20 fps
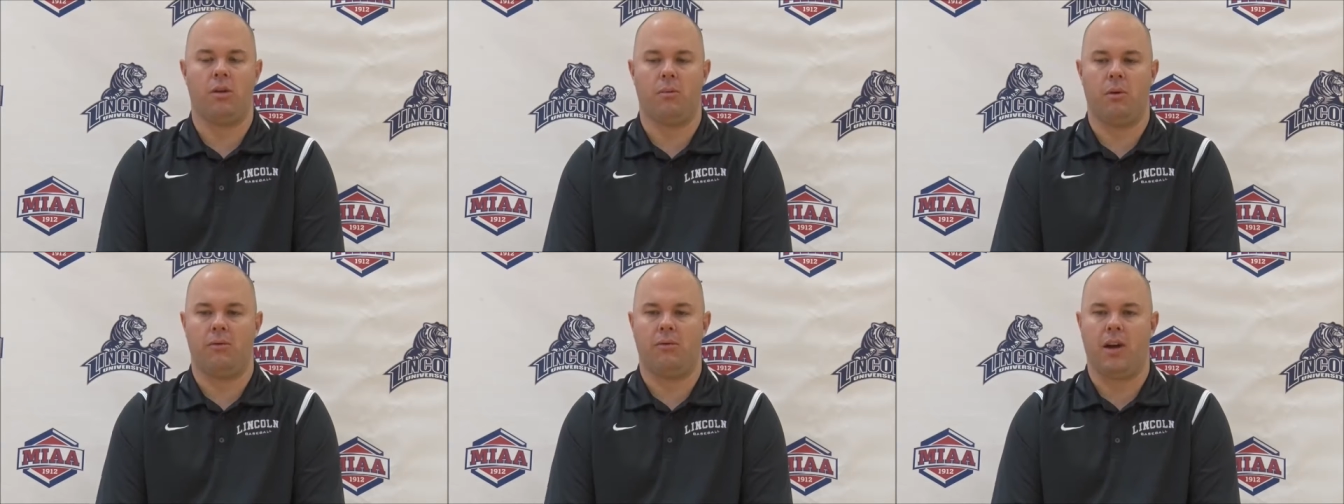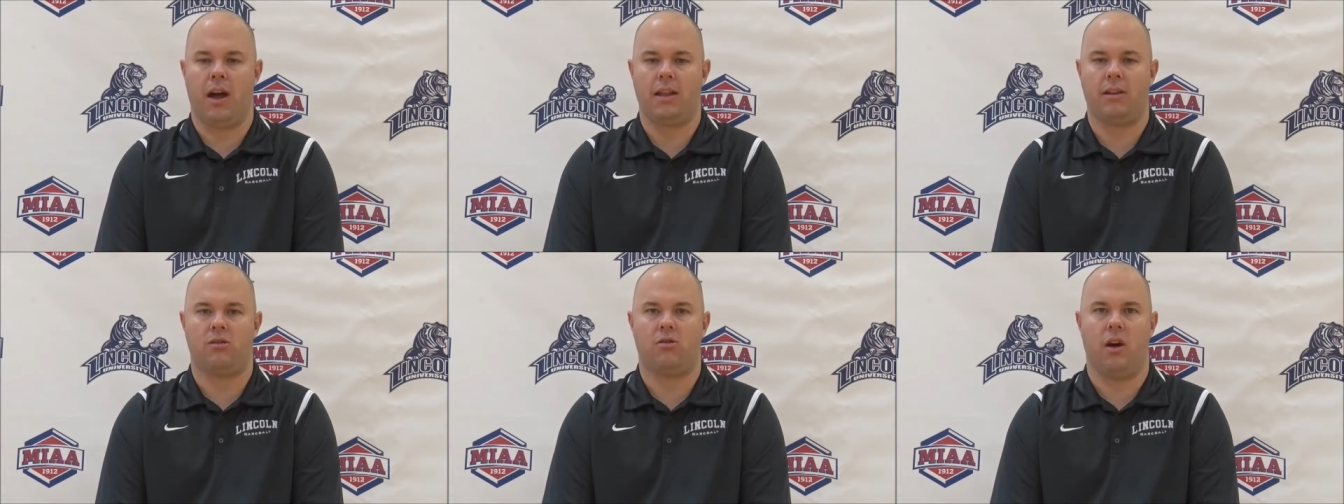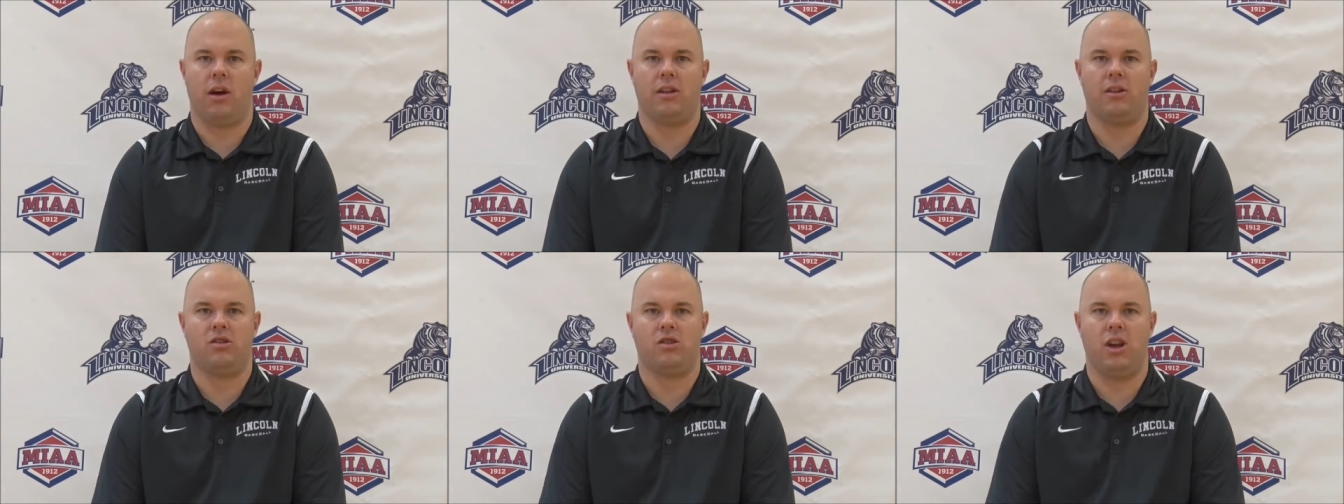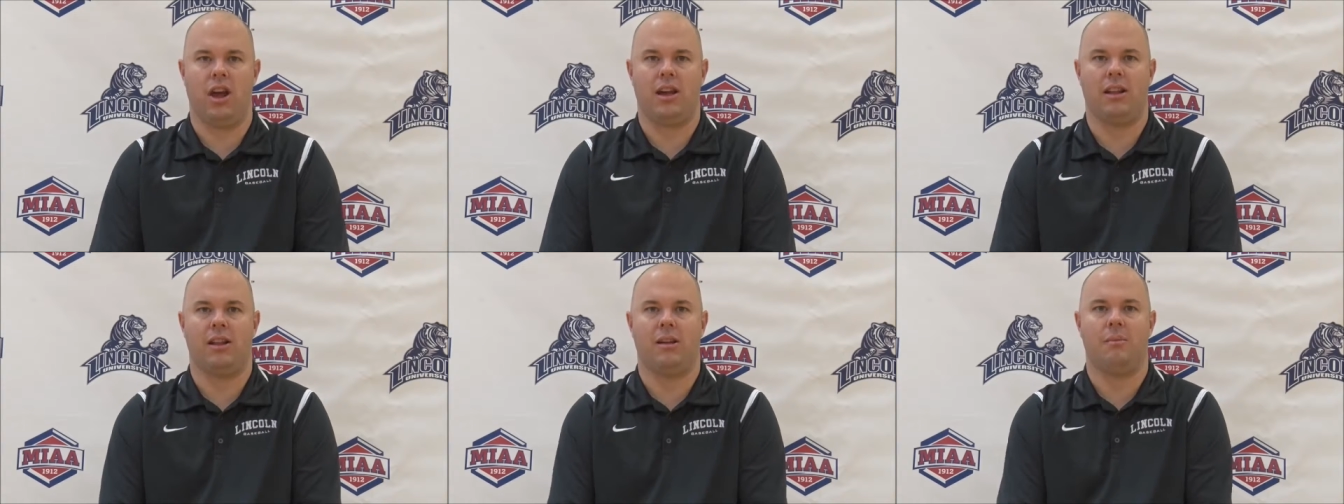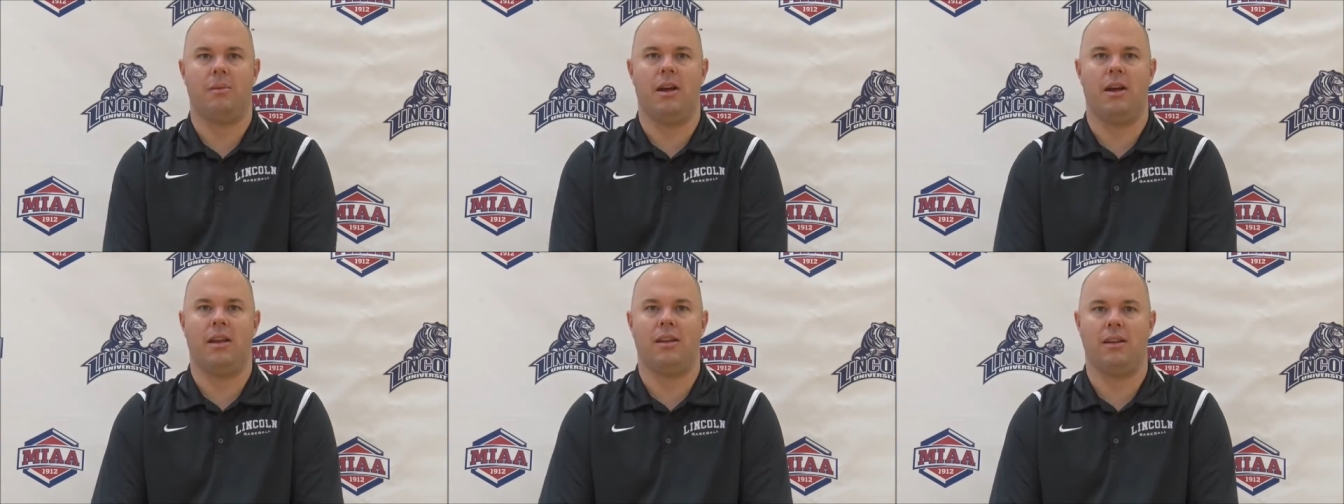And we've kind of tried to channel
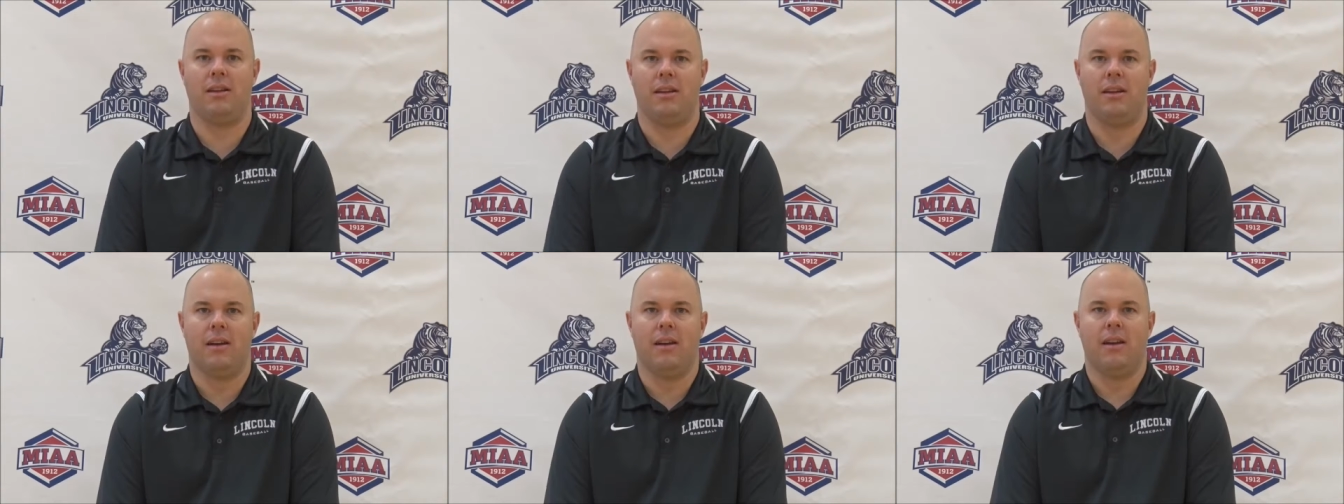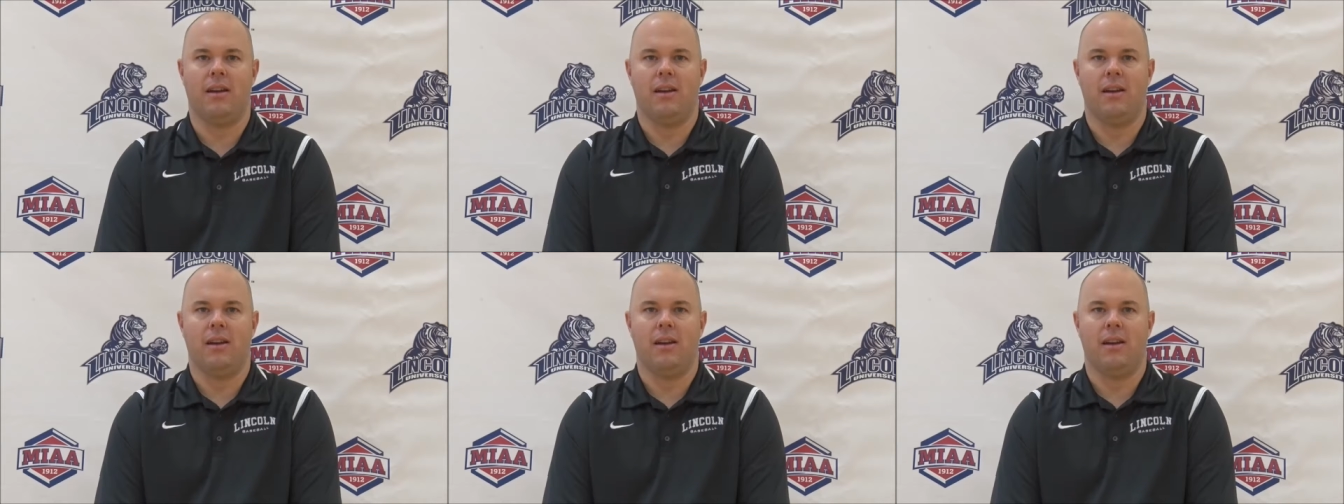him in and,